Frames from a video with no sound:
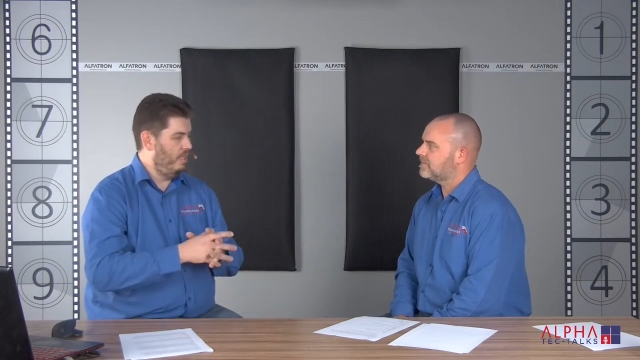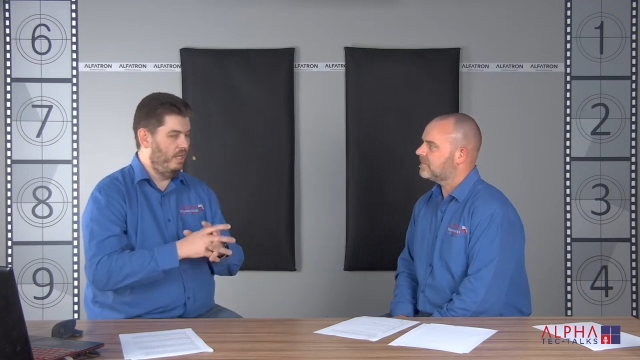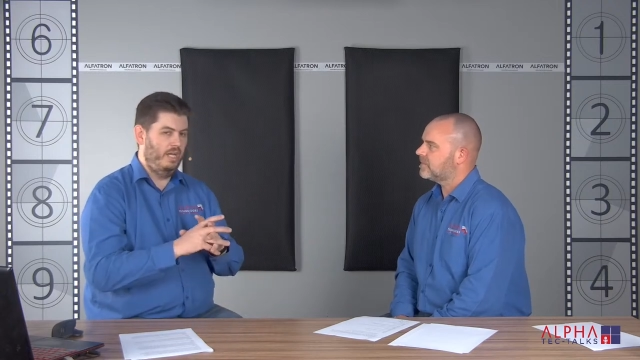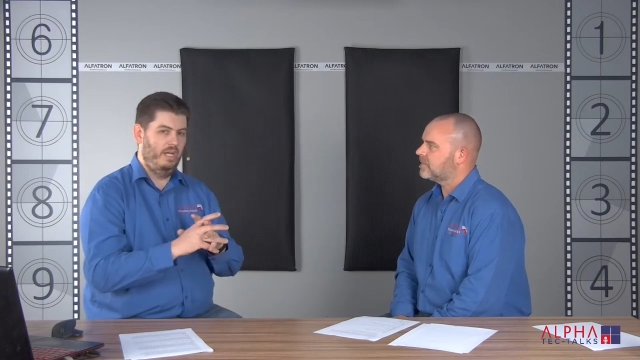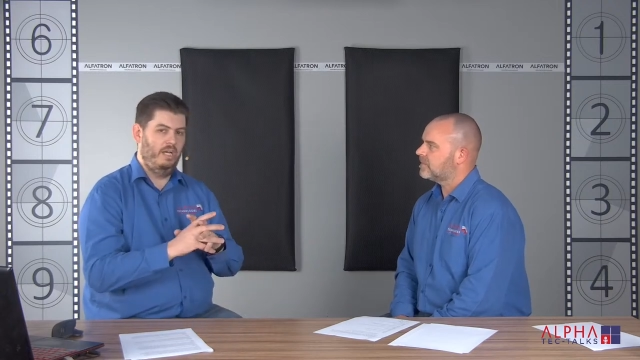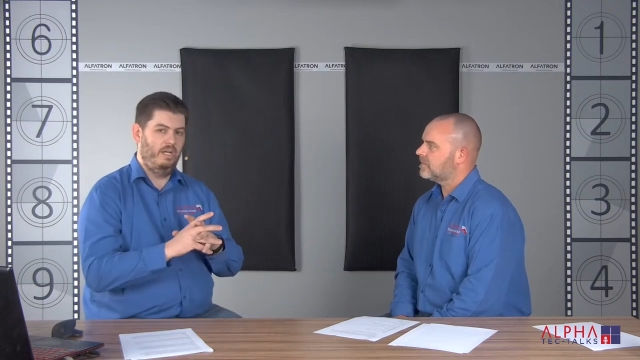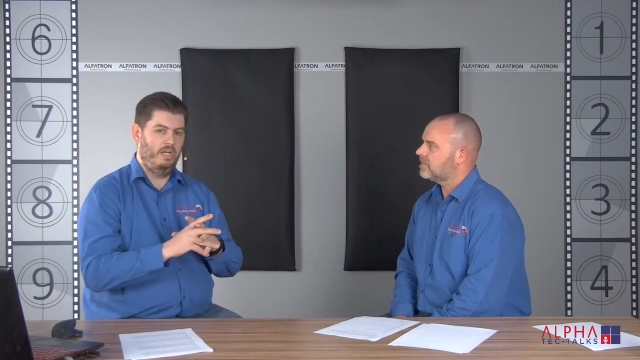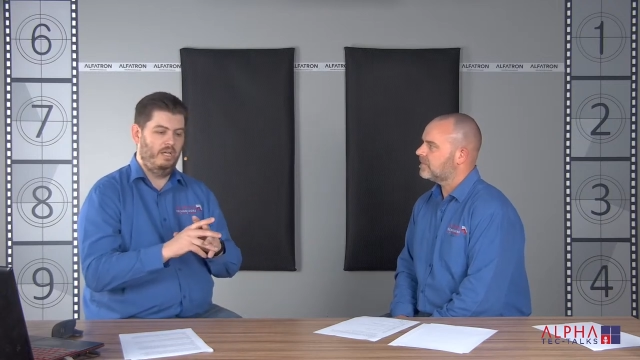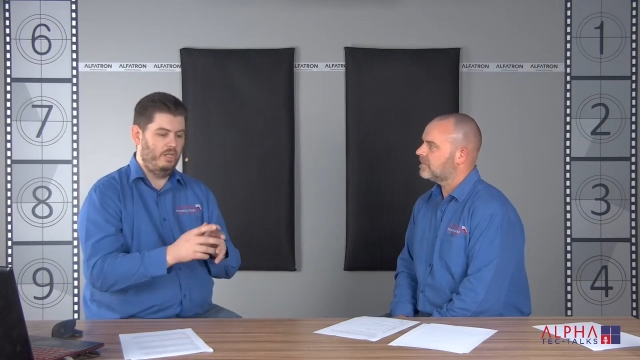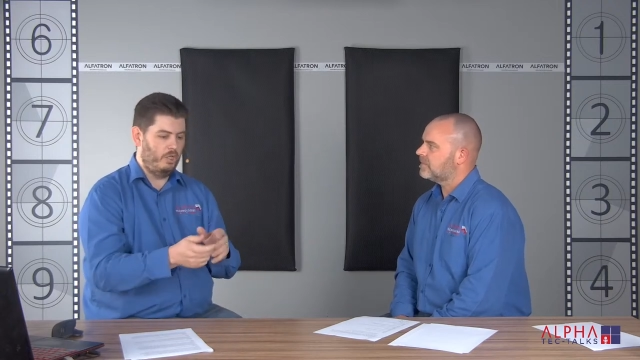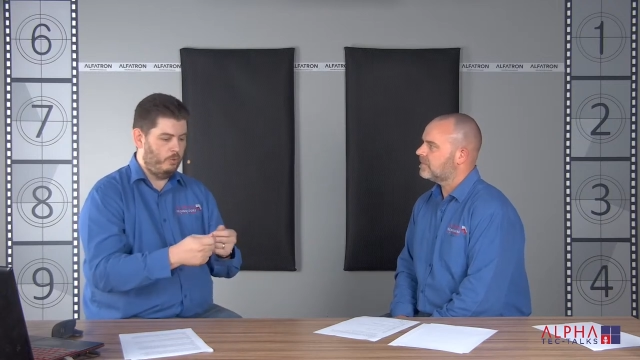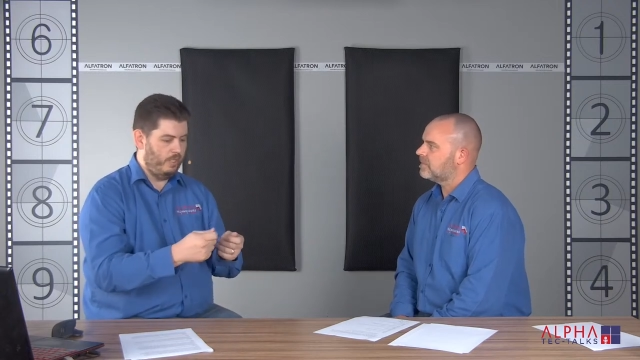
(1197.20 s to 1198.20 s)
Speaker 1: uh, and
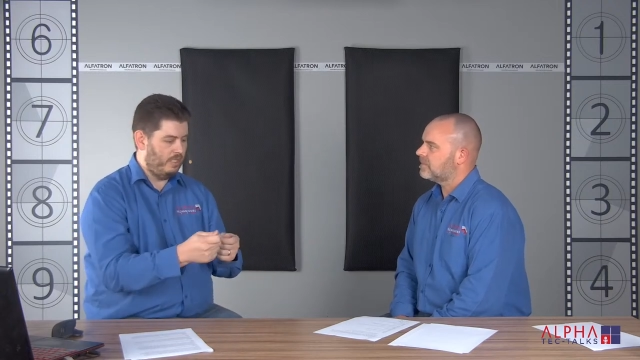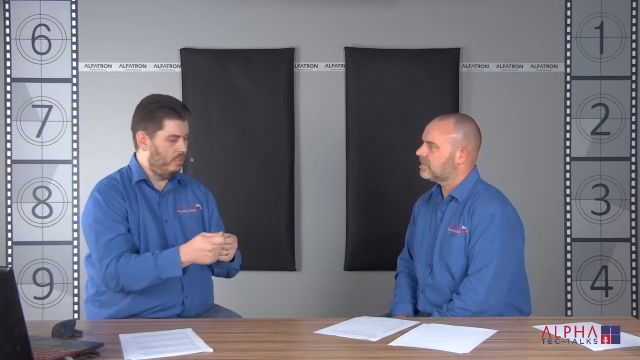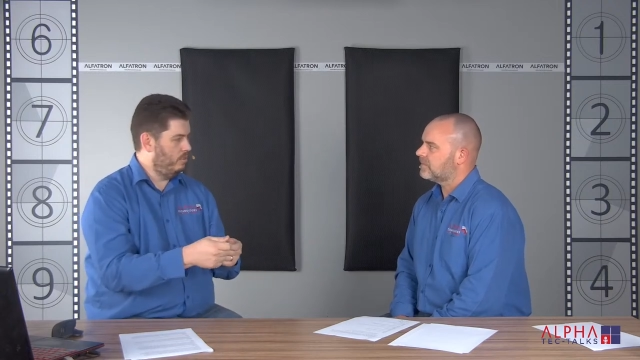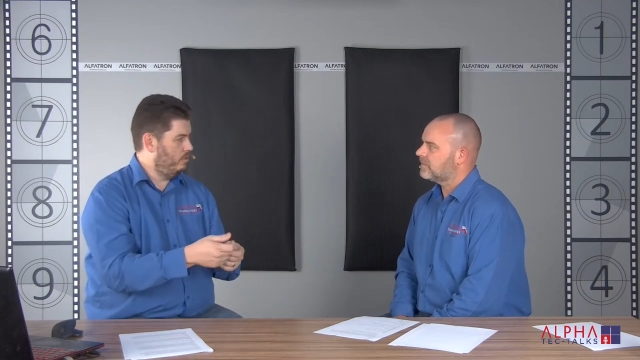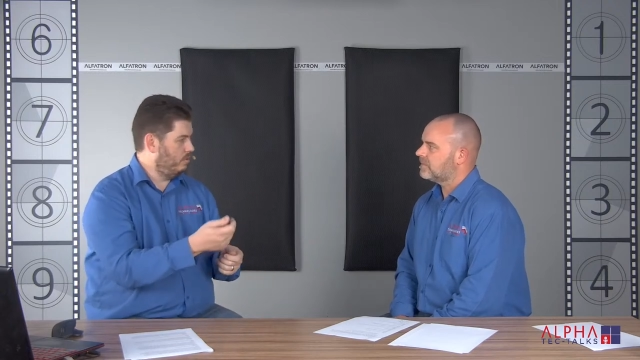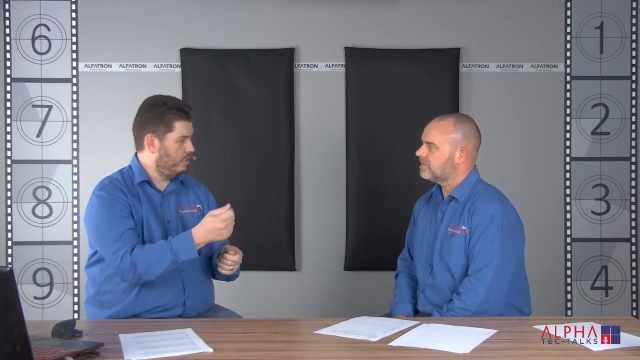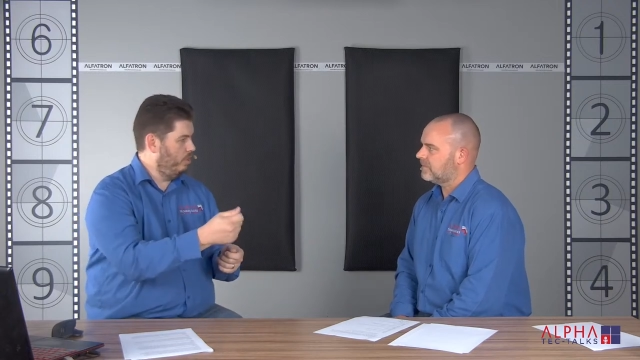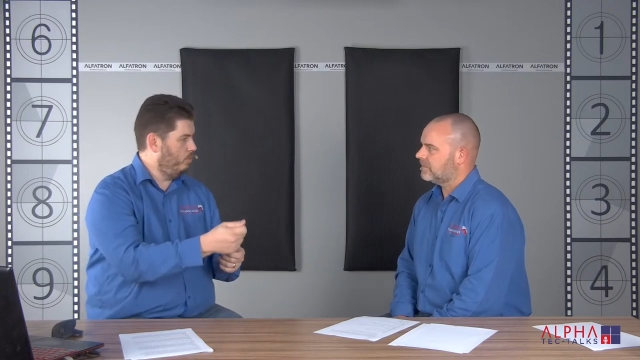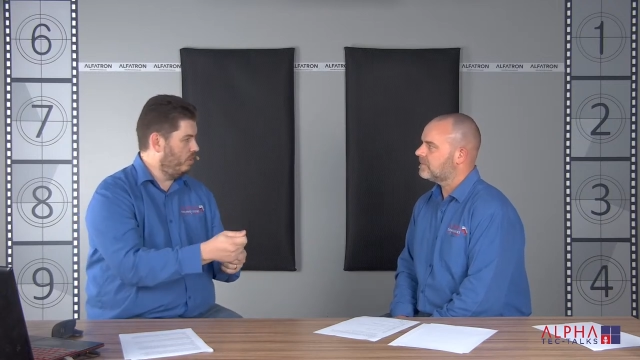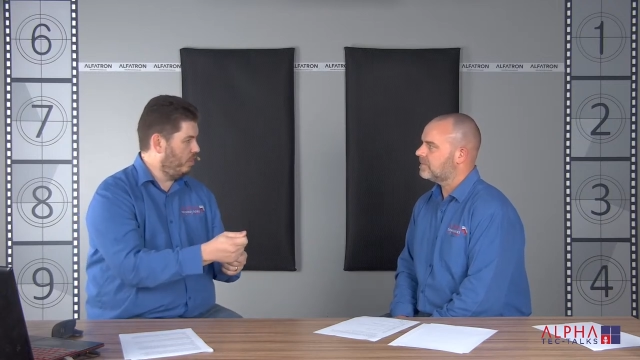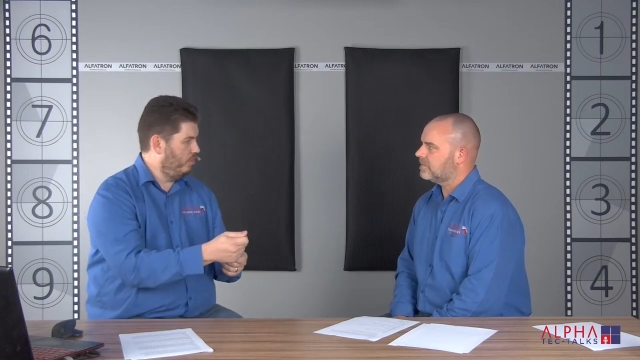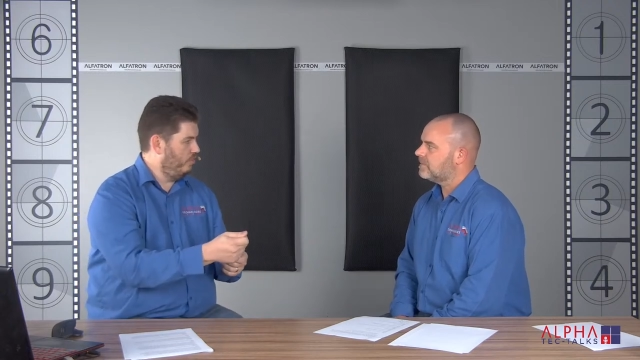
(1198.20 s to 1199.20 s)
a quick little QR
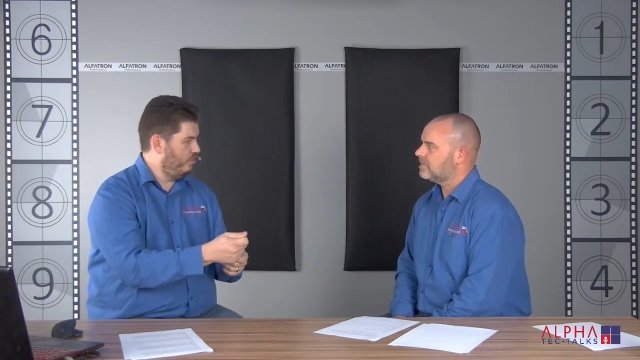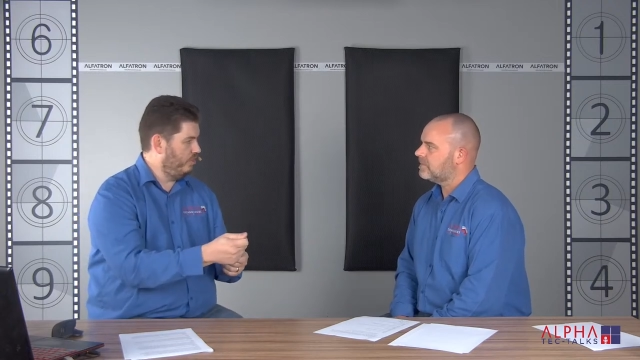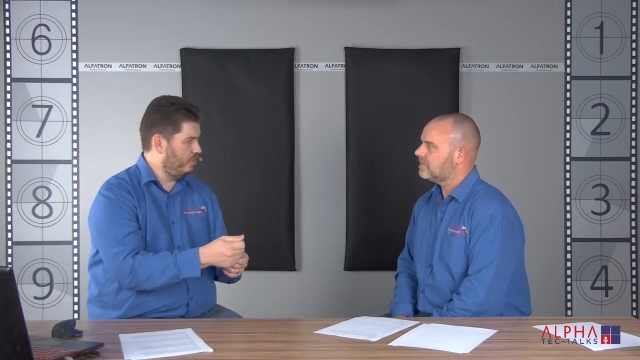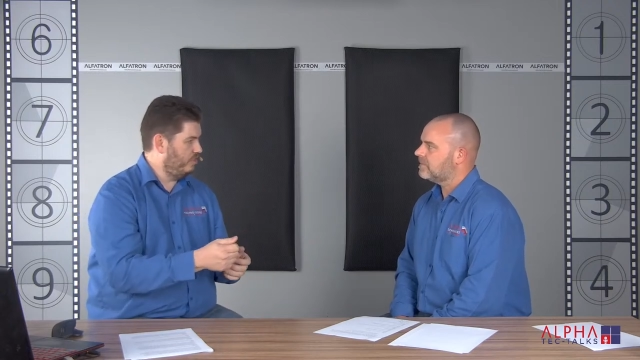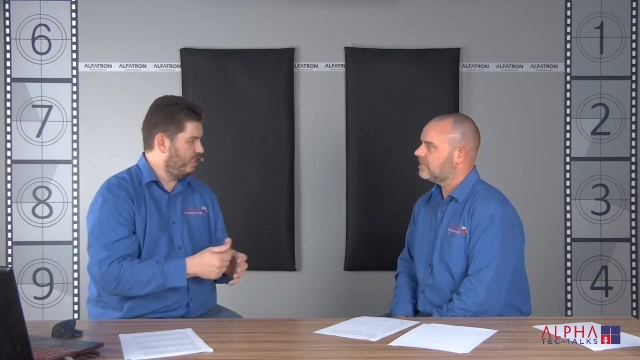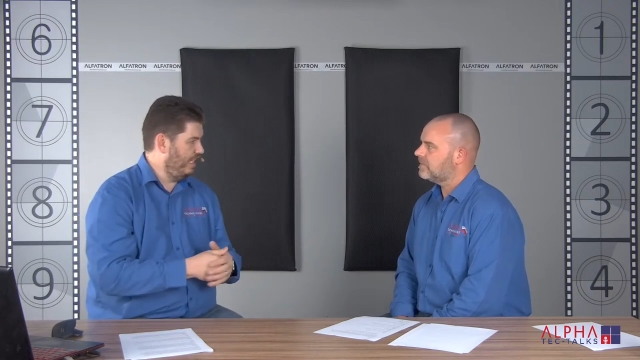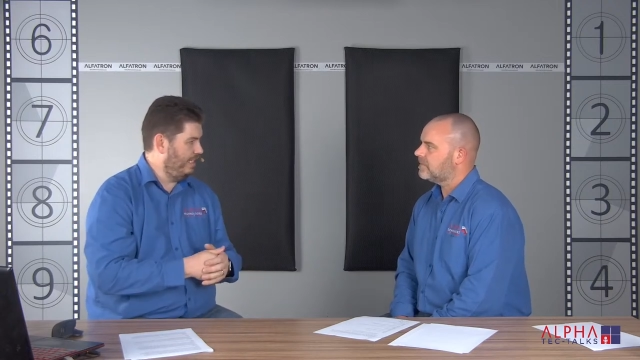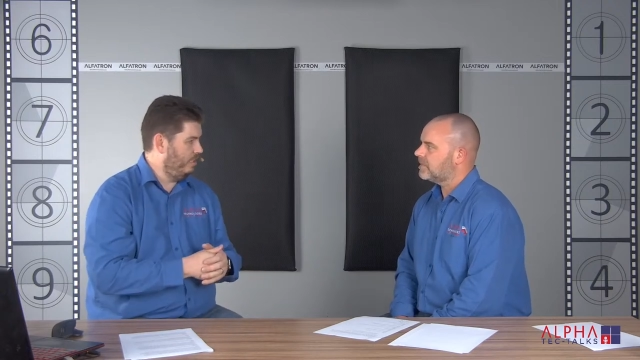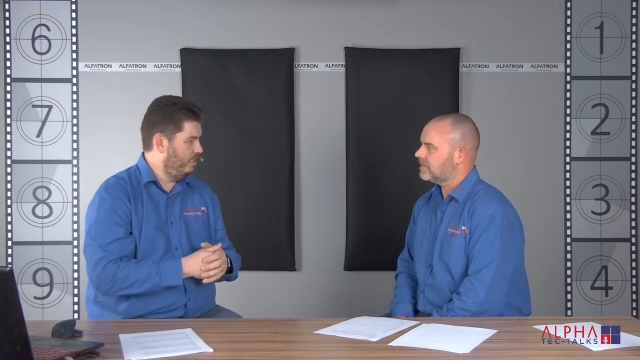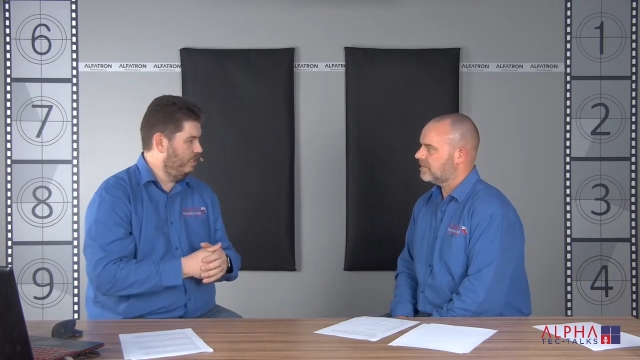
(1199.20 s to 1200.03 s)
code that you can scan